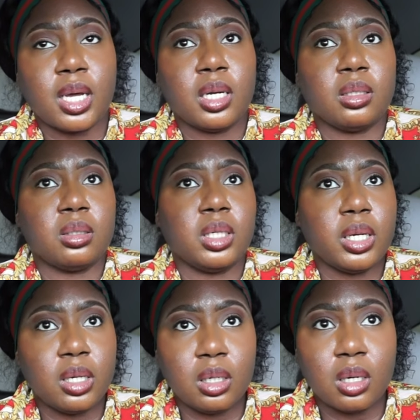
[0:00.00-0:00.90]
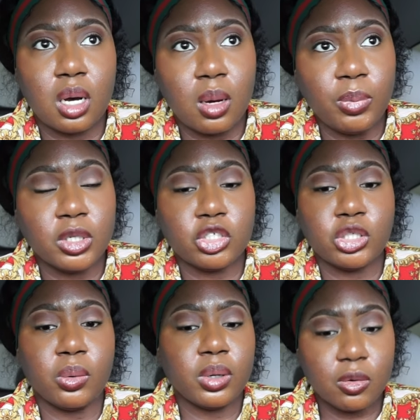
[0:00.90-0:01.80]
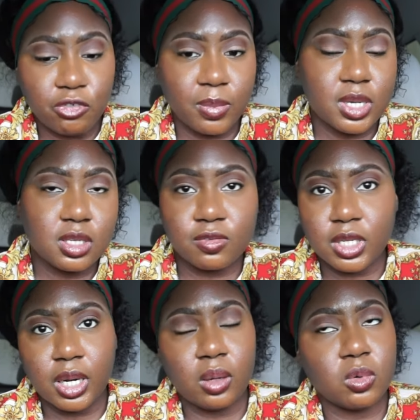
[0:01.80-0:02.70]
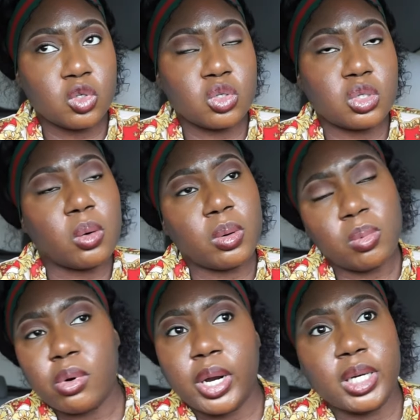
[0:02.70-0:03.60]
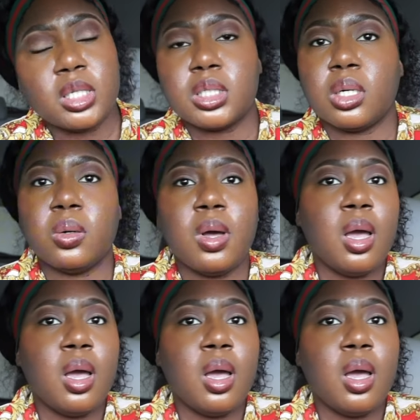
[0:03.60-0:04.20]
and getting up and showing up for myself today was so important so